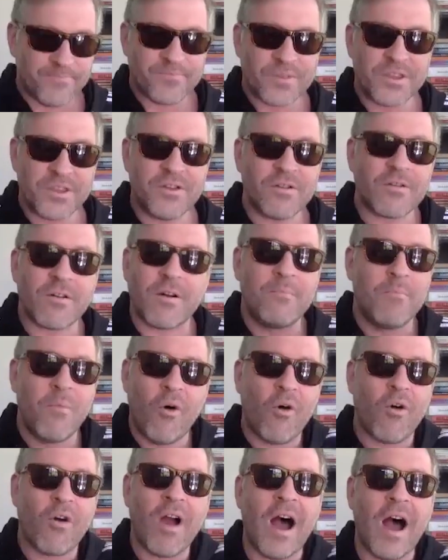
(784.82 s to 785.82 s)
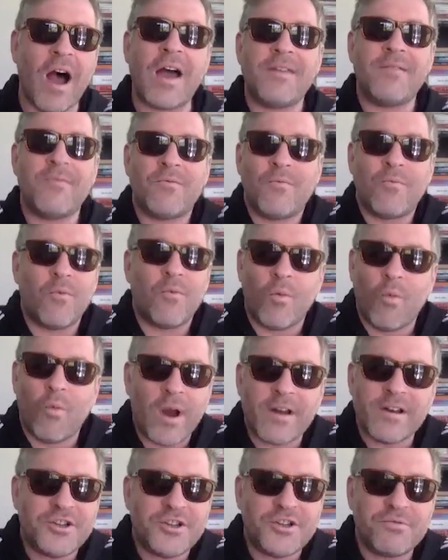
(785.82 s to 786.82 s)
you're a moron.
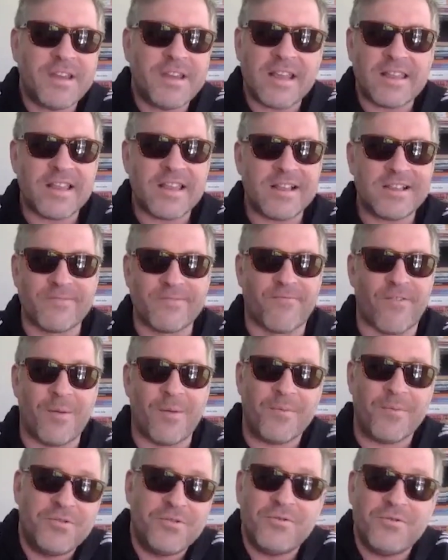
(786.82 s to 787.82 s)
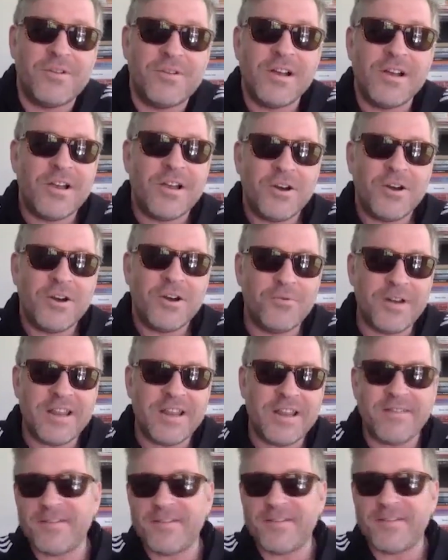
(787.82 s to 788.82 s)
Where did you get this from? Who would
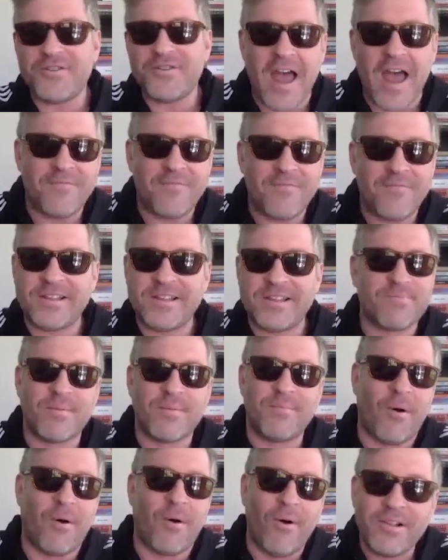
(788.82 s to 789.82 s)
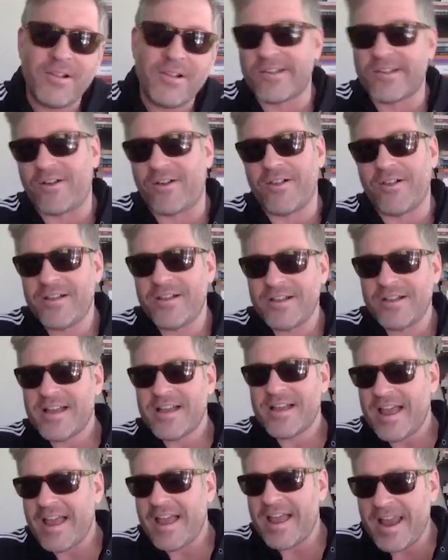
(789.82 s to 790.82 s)
even draft this proposal?
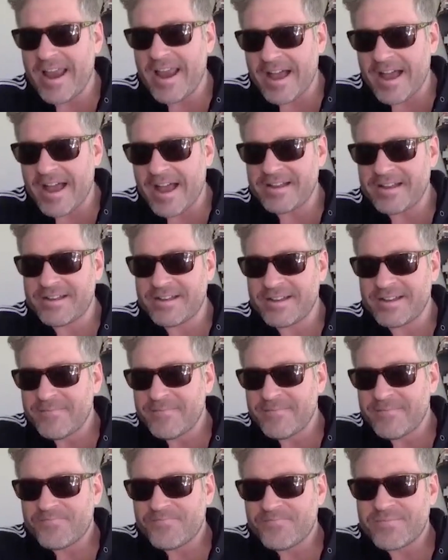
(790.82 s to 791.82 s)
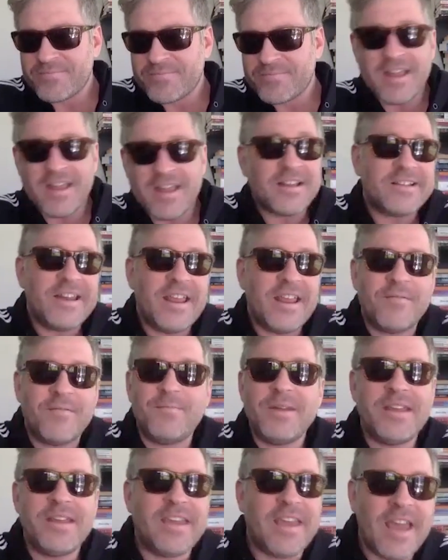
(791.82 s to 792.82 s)
And it doesn't
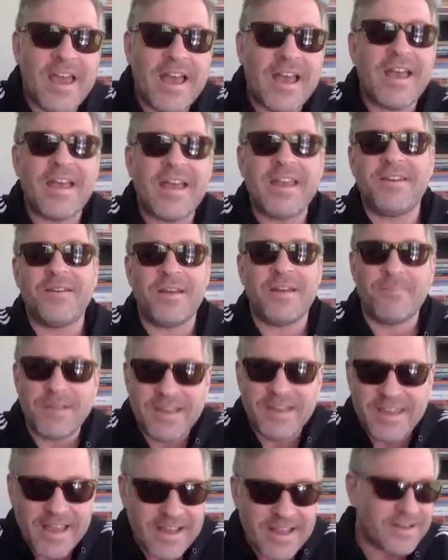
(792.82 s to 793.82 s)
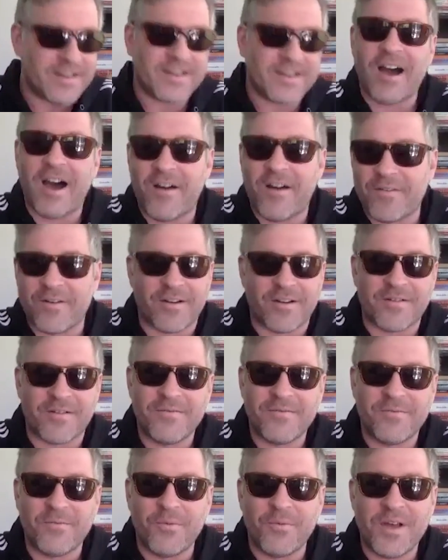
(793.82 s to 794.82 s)
even begin to cover
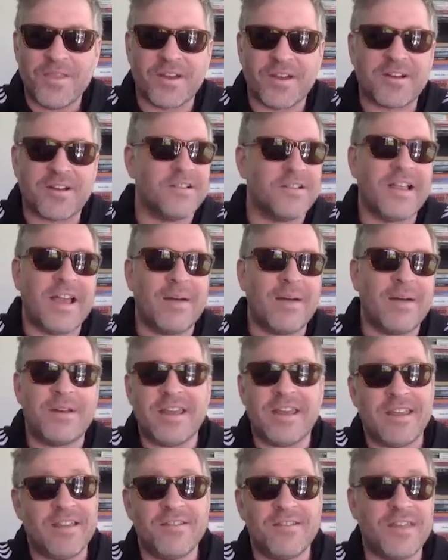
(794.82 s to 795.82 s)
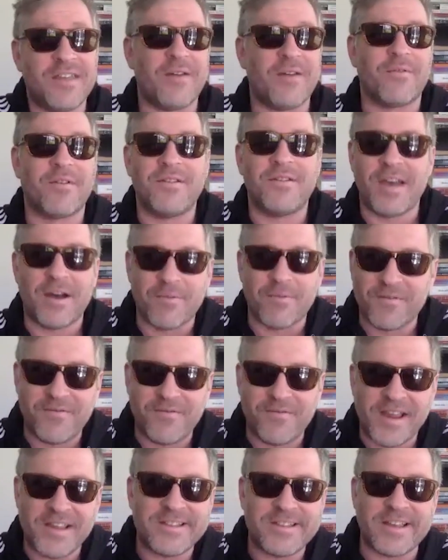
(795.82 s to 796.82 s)
what the calamity that we're
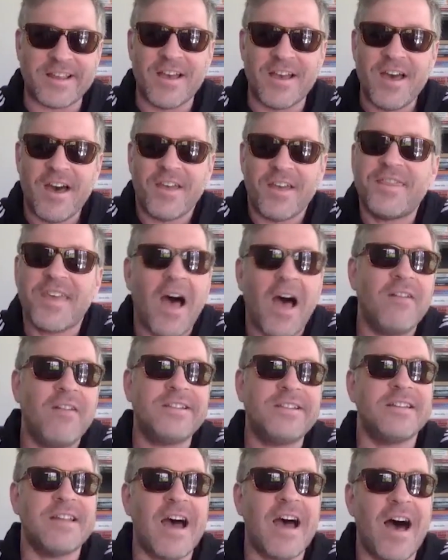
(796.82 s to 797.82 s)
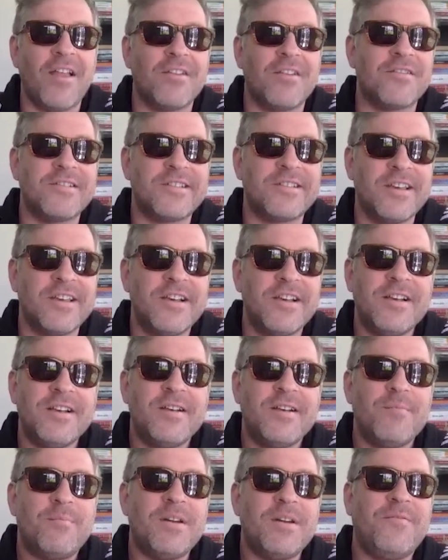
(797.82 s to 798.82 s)
facing. $1,000,
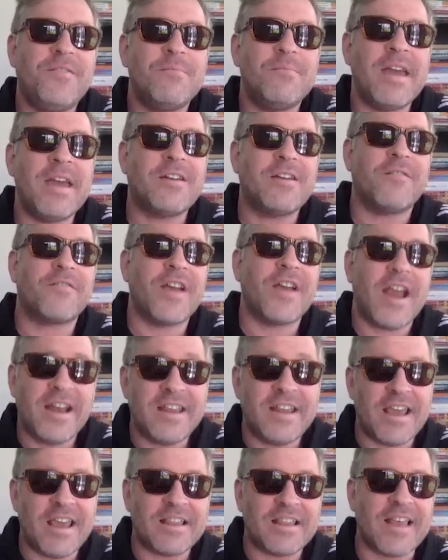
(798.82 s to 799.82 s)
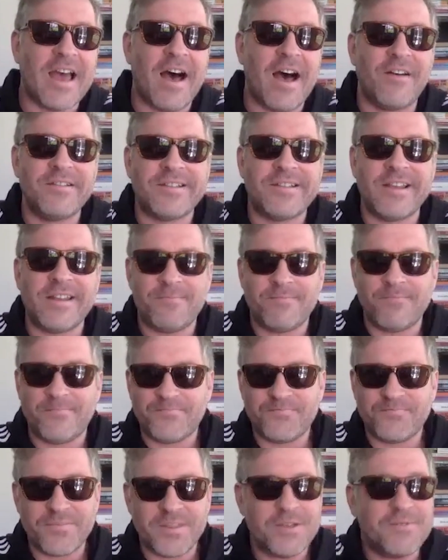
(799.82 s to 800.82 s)
but if you make over 88,000,
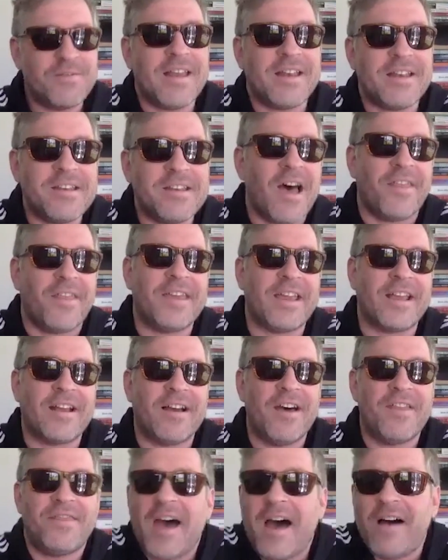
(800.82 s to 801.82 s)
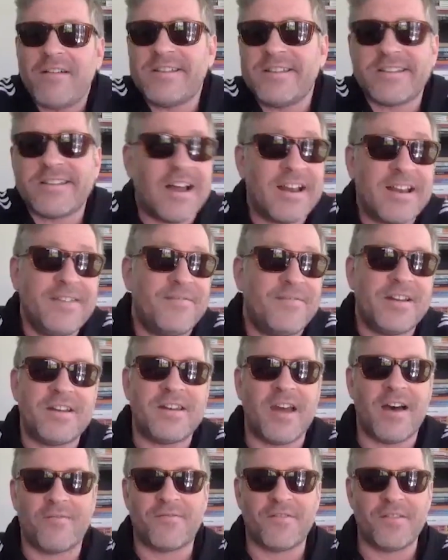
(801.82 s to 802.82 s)
you get nothing. 1,000 is not even
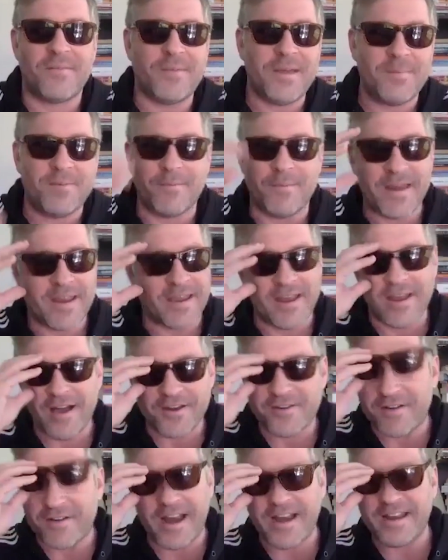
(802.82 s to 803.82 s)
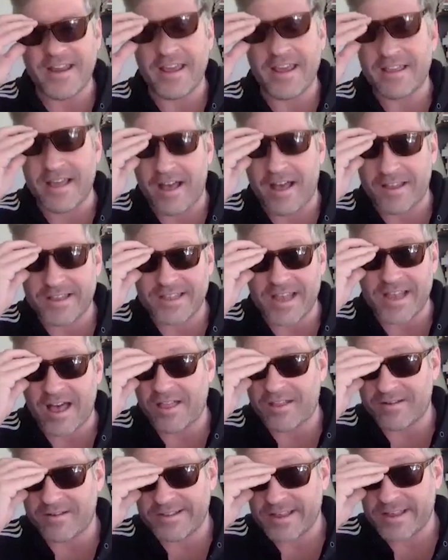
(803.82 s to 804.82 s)
enough for the people making under
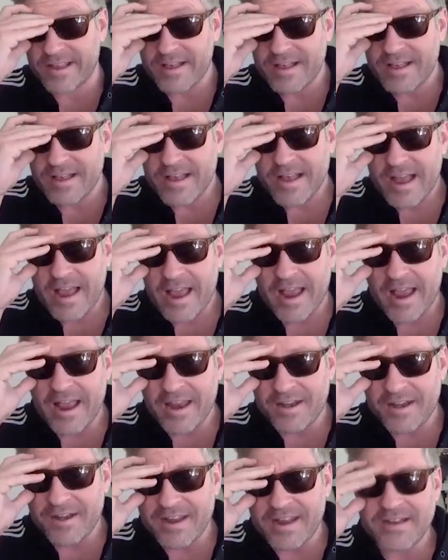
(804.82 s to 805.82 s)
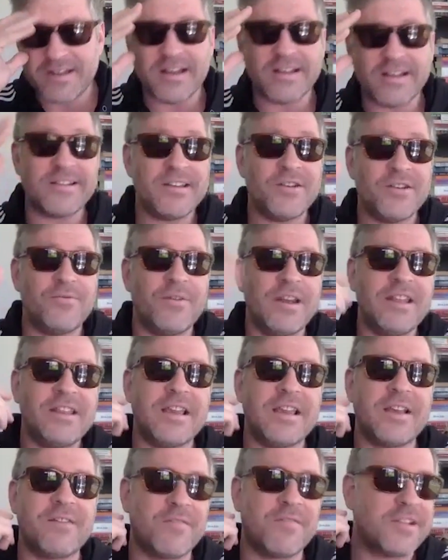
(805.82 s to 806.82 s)
$88,000. And it doesn't do
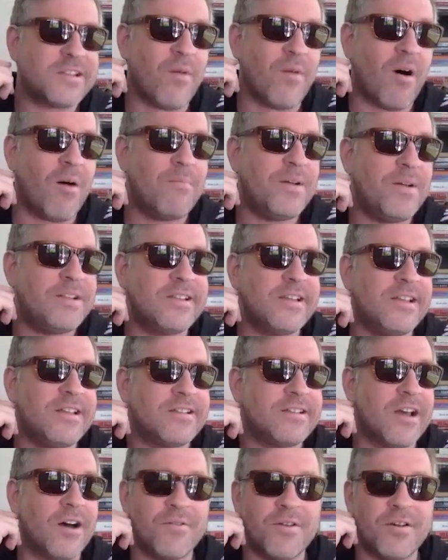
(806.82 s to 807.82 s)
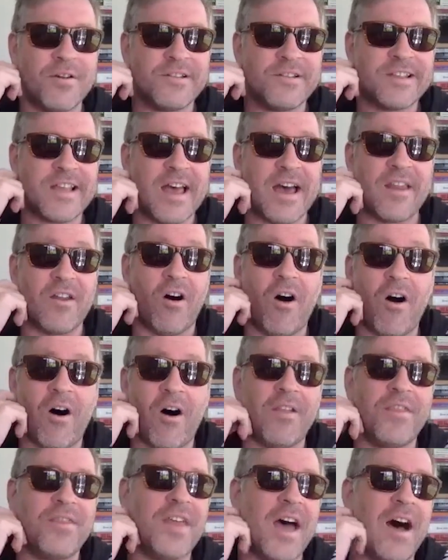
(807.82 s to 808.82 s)
anything for the small business owners at
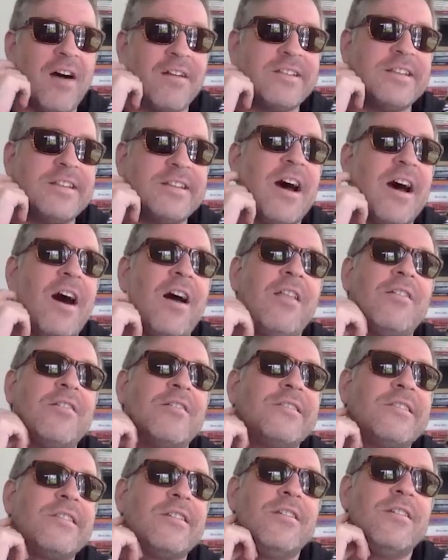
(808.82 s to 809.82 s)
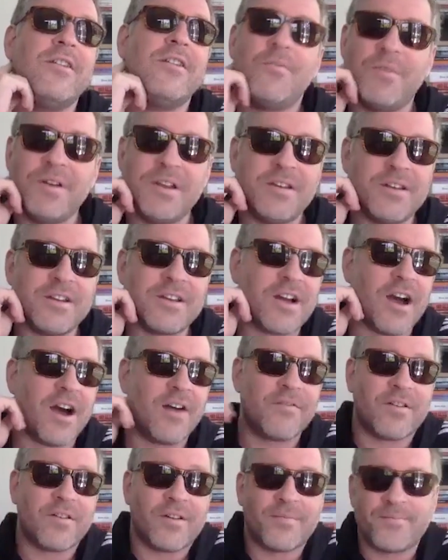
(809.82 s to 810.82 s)
all. $1,000, what are you going to
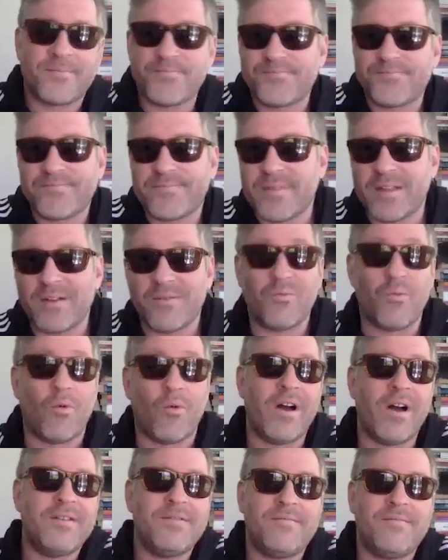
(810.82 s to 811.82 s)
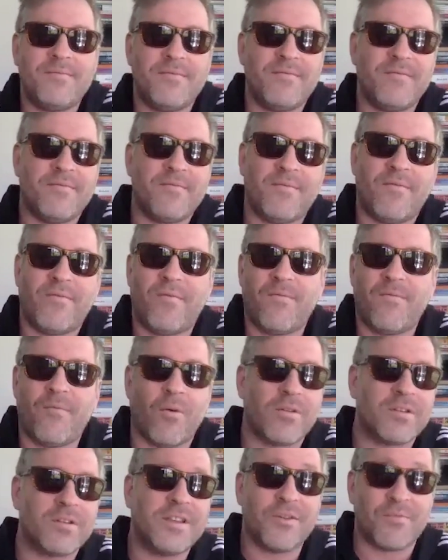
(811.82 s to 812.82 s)
cover 1/4
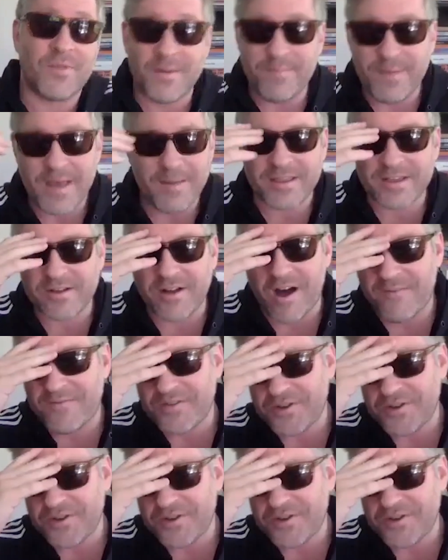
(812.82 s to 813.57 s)
of your rent payment? The coffee